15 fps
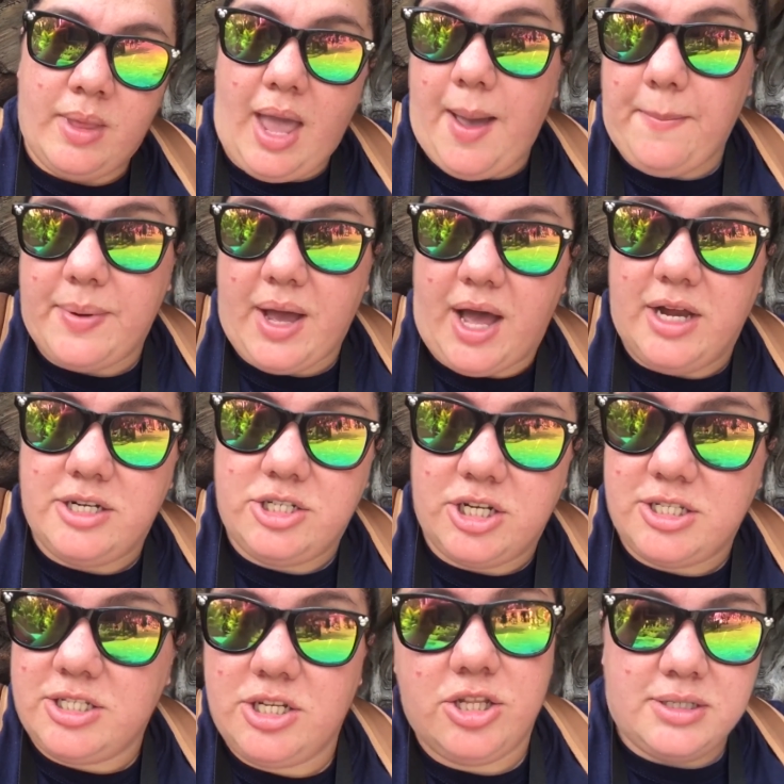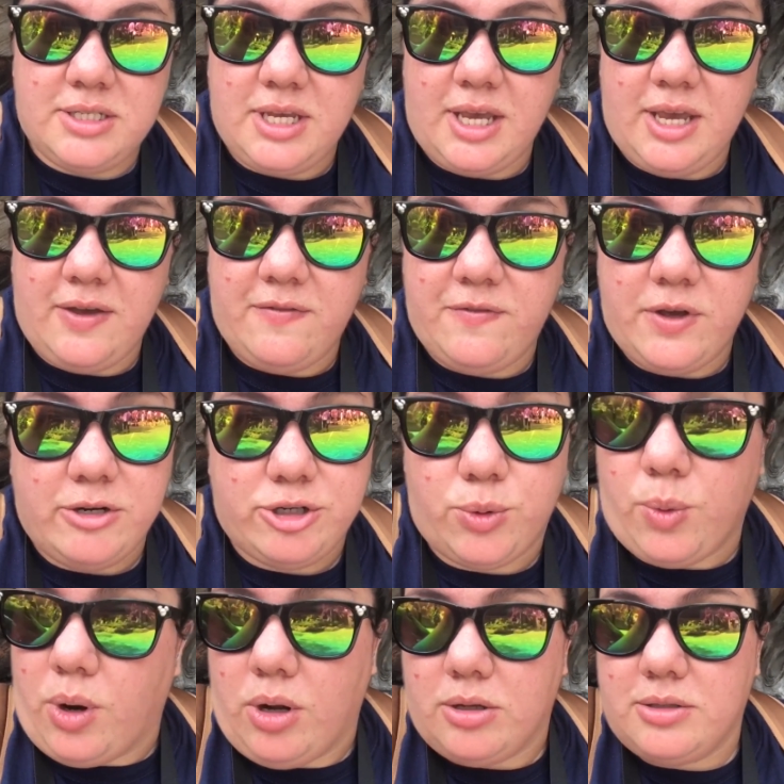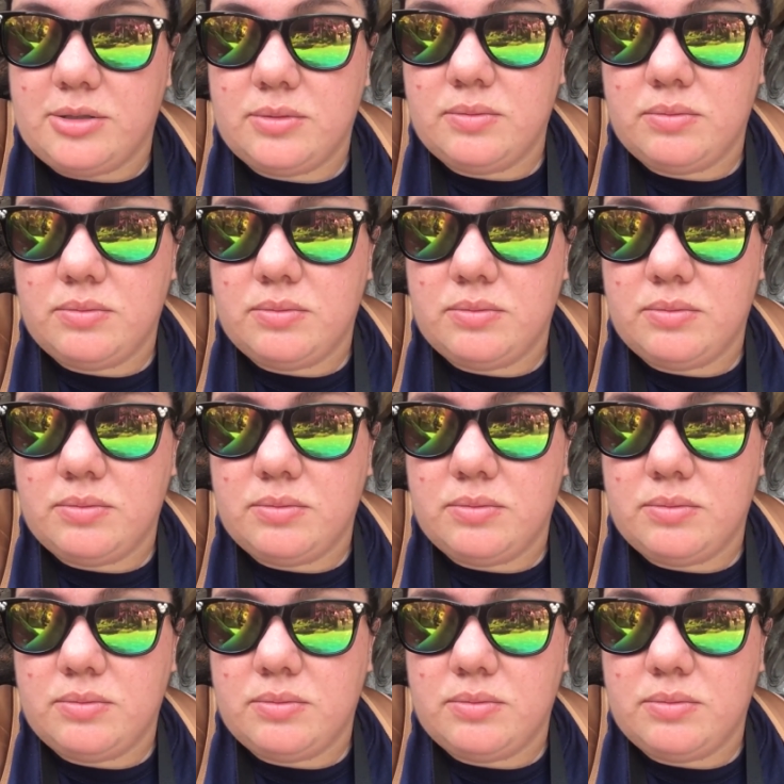Epcot just to see Future World.